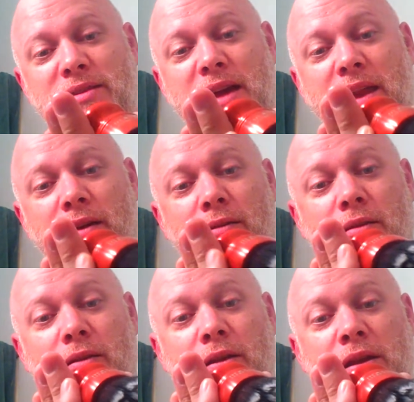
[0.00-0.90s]
it's got
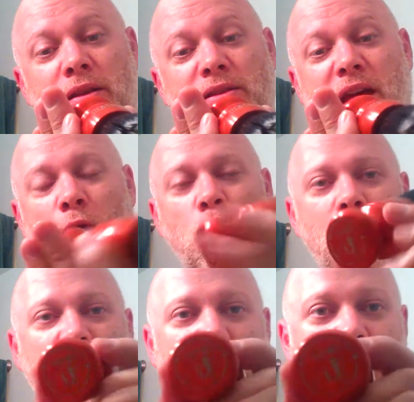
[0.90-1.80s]
a
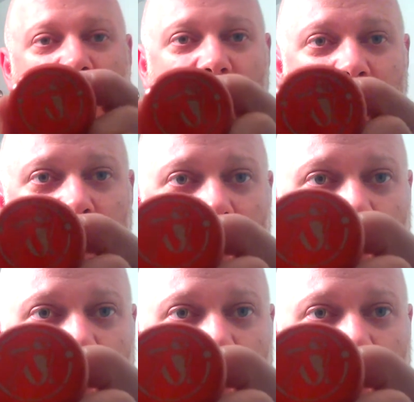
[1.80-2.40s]
woman on the bottom.